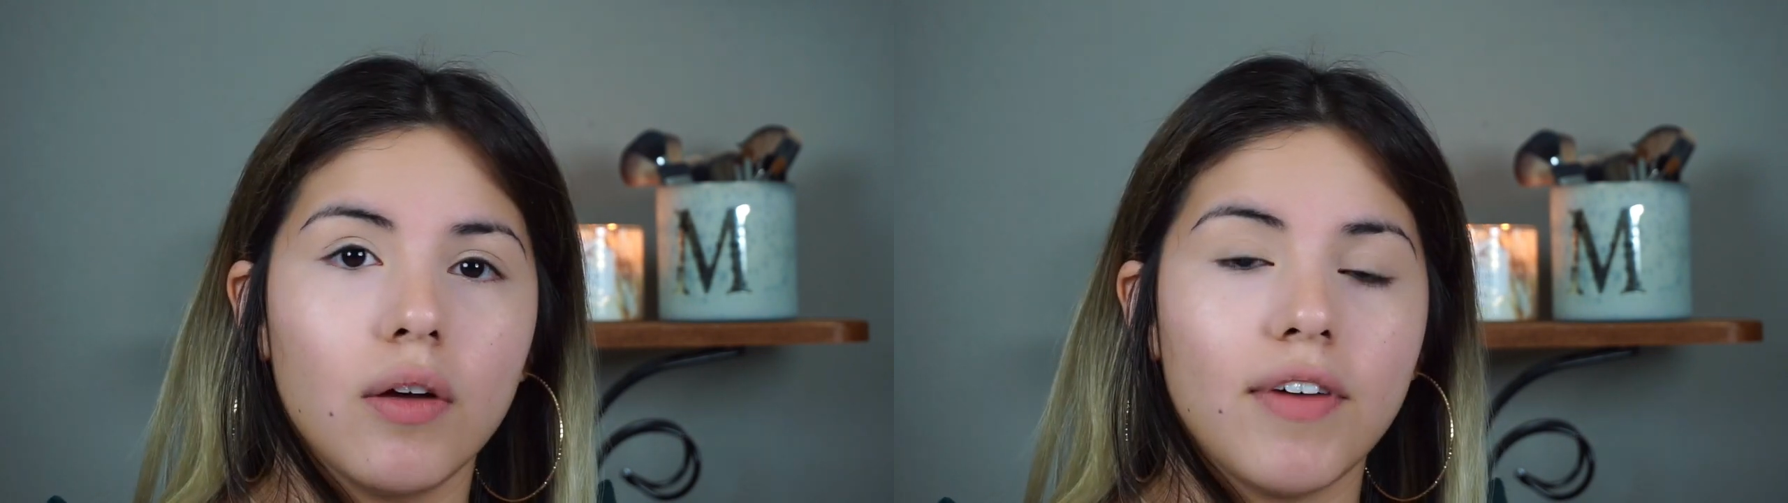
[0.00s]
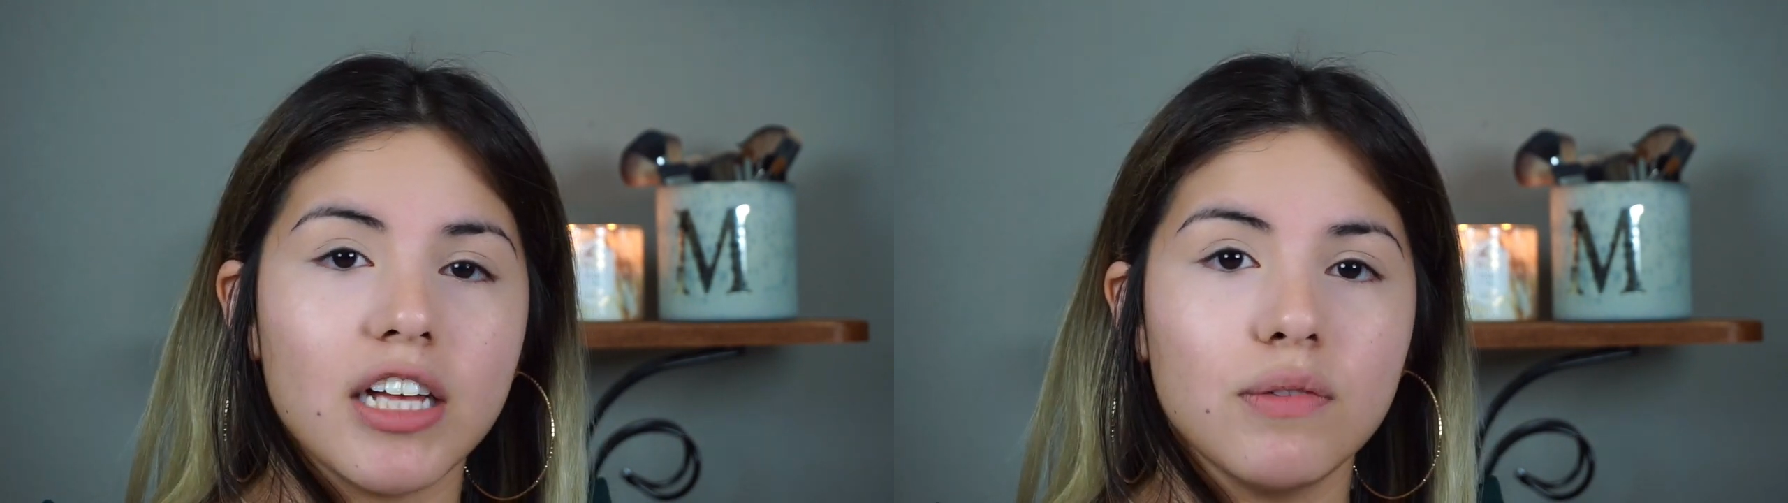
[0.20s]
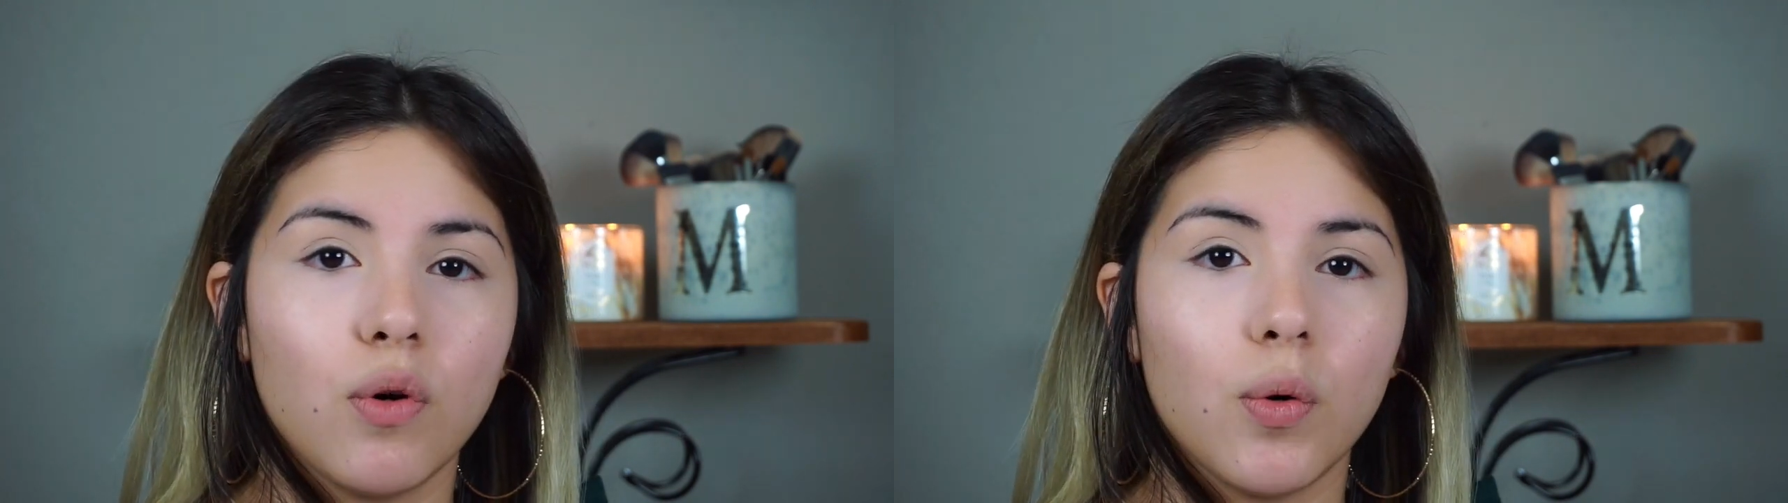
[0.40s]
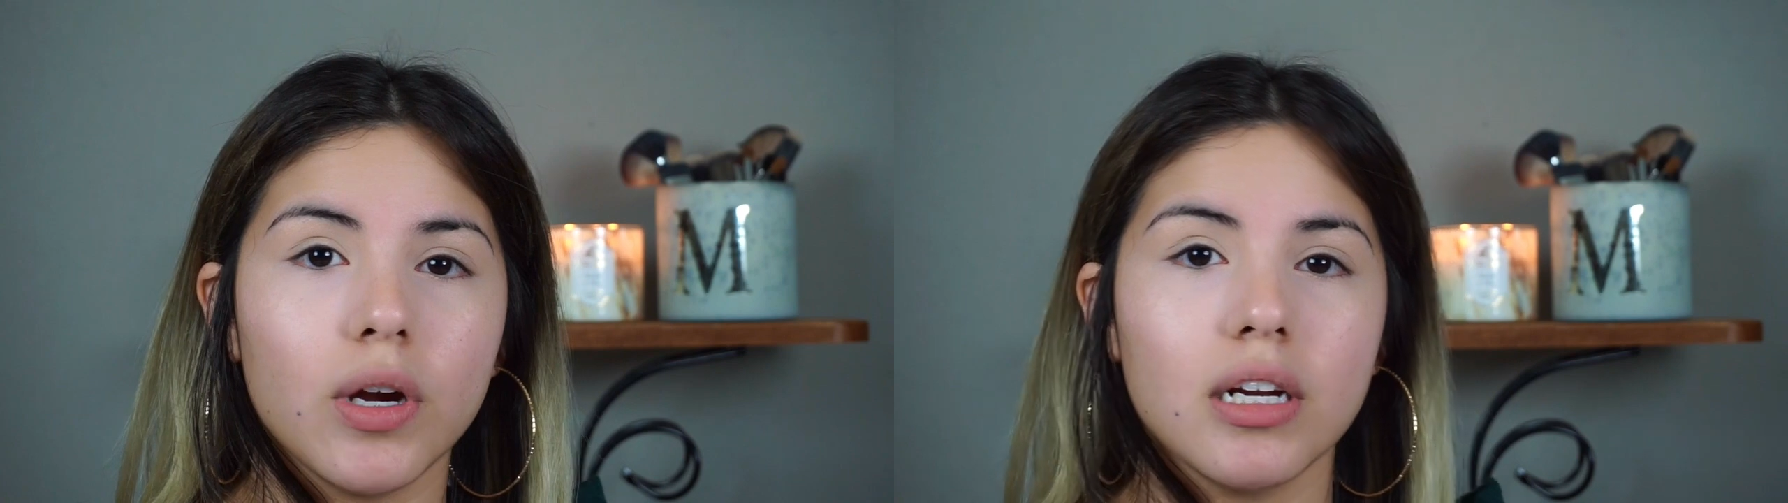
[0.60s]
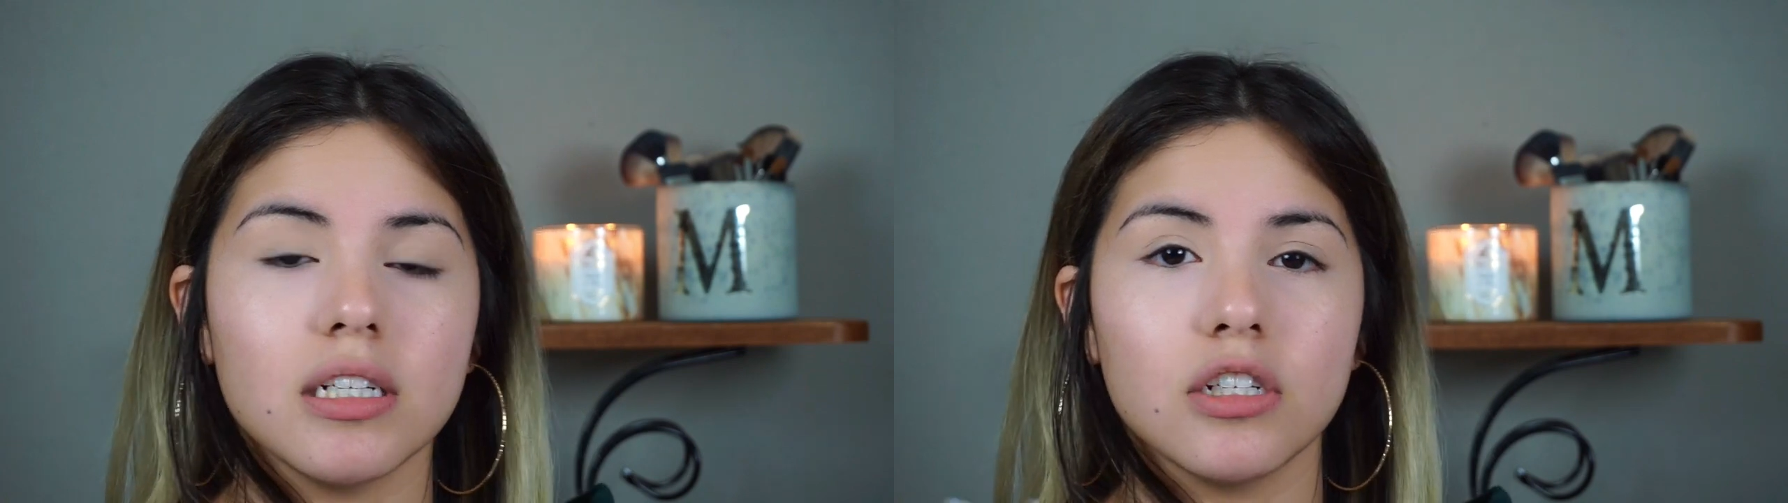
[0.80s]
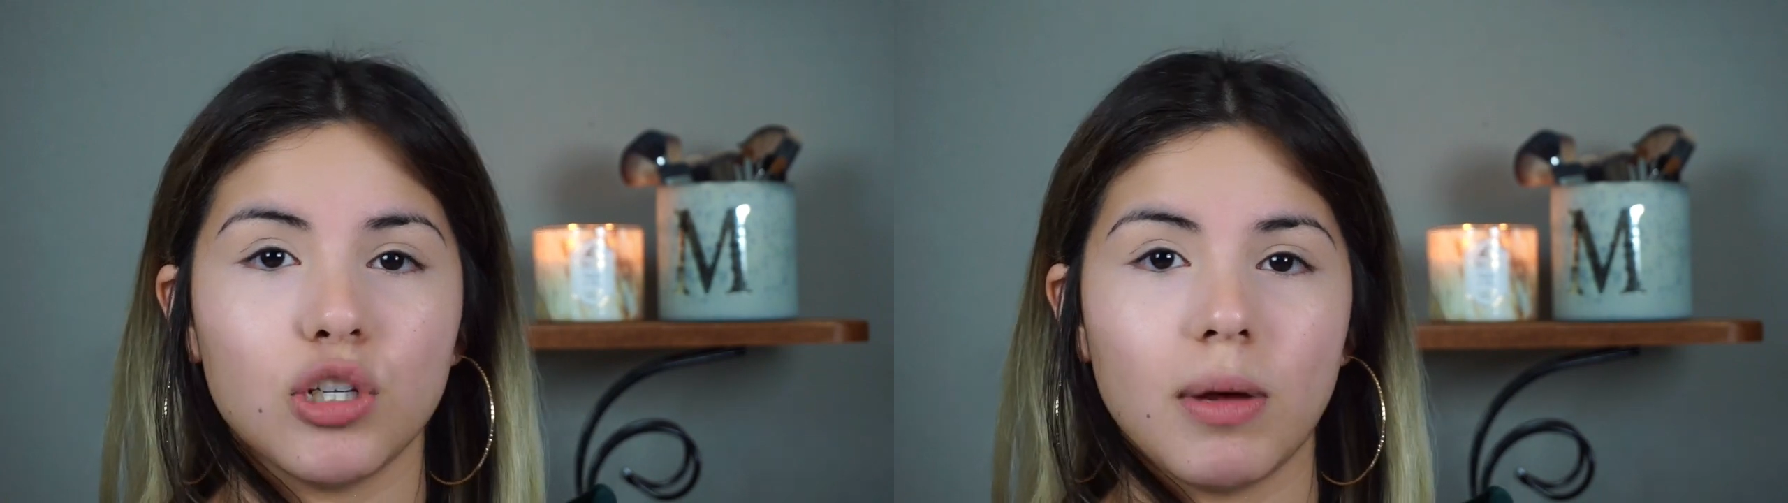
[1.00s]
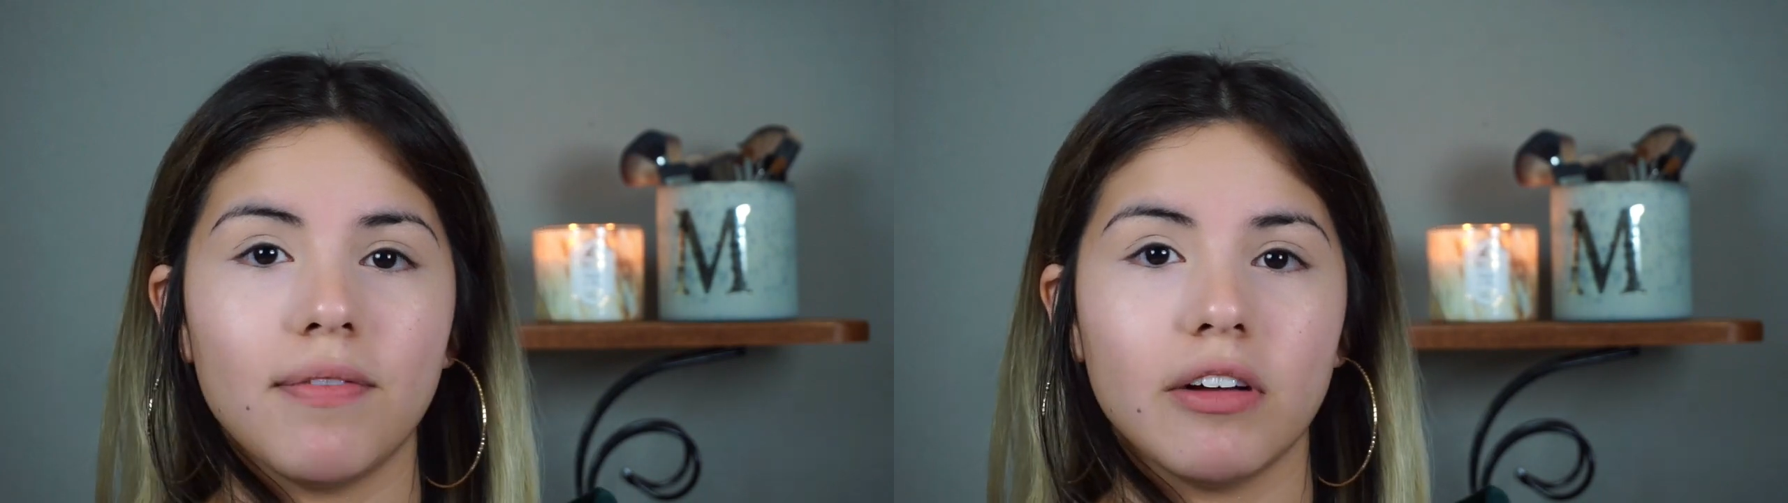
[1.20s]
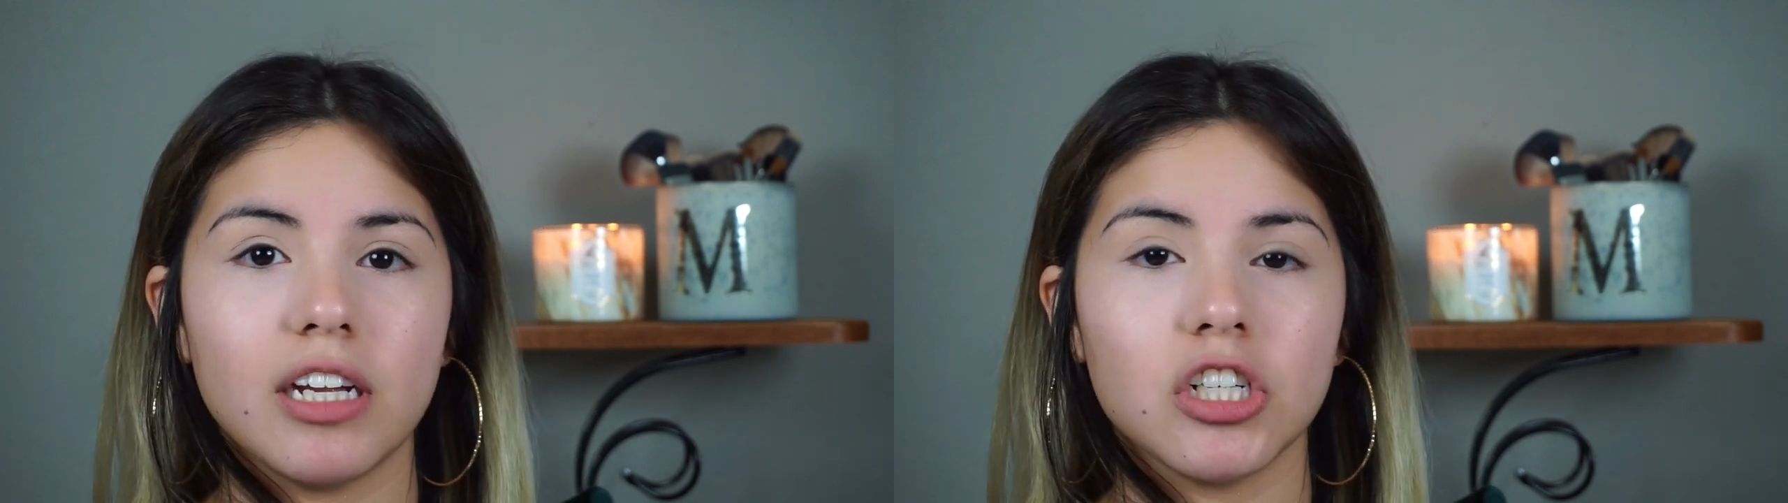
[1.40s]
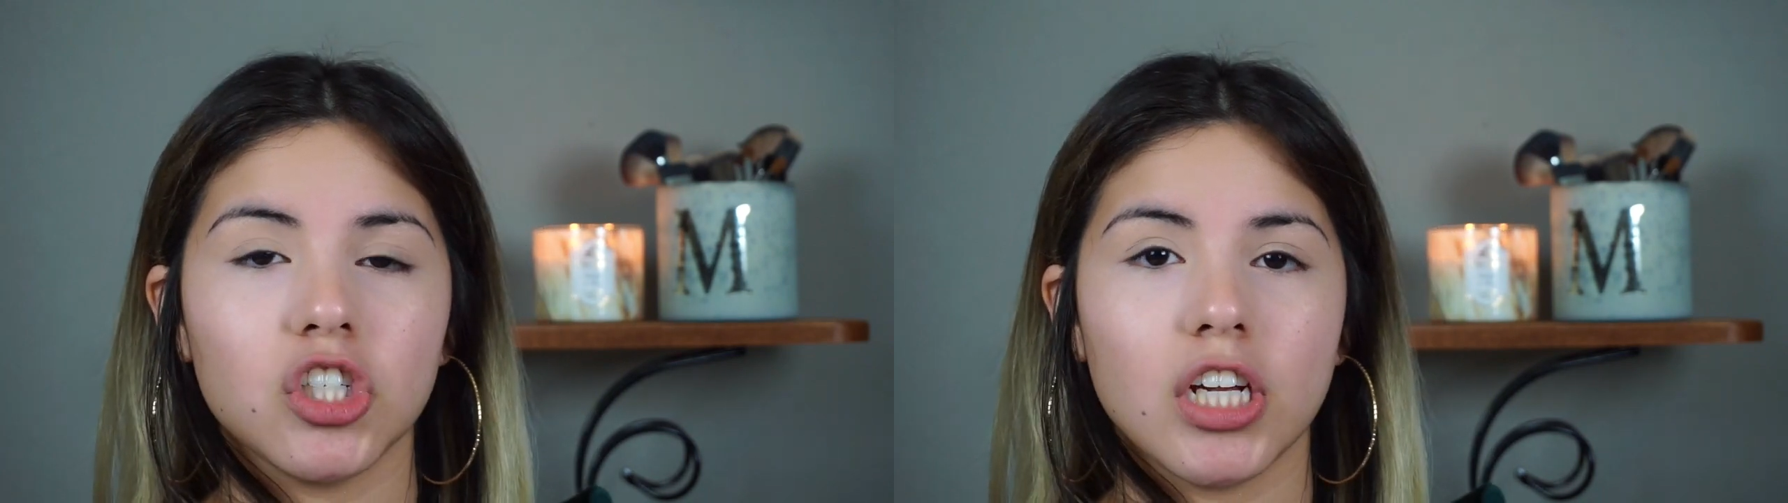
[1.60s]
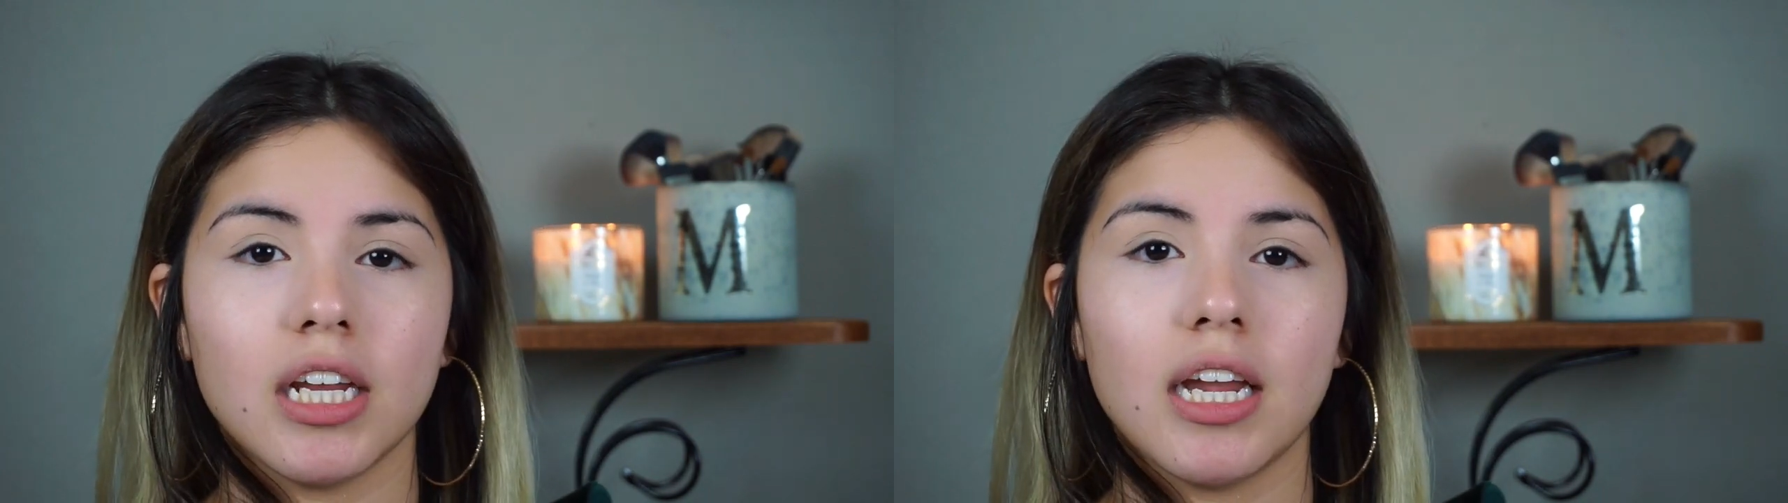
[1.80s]
fast forward, do my
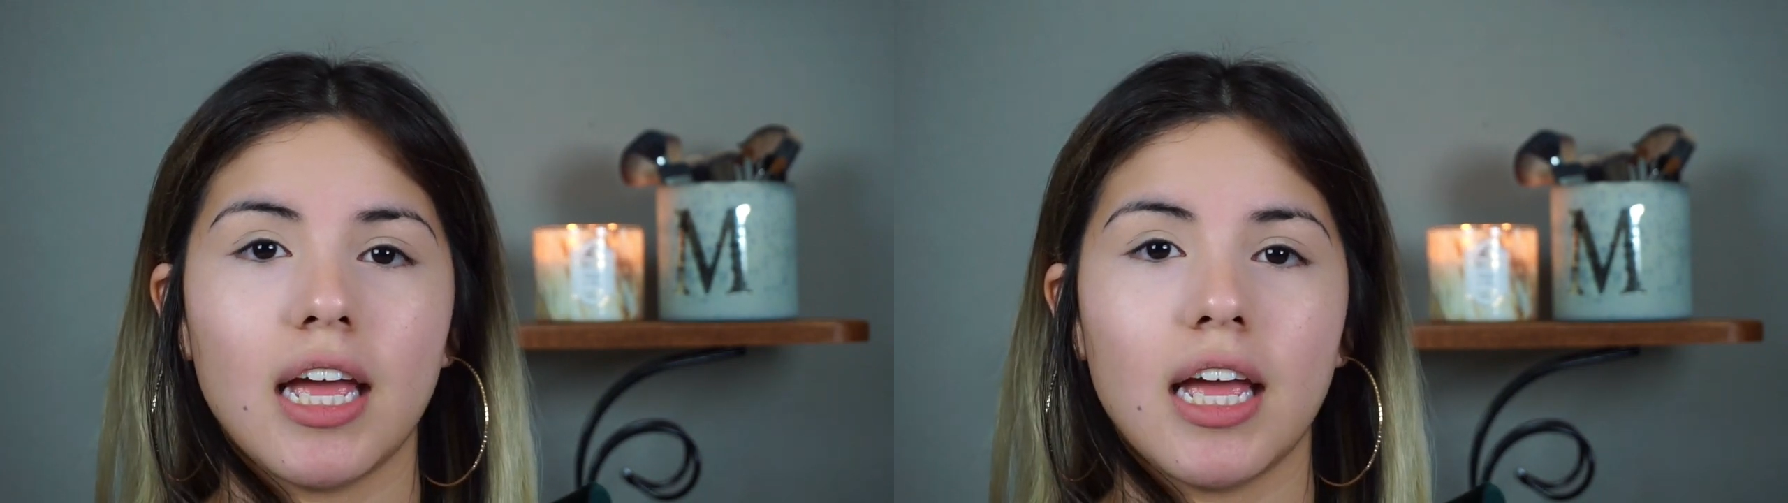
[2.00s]
foundation,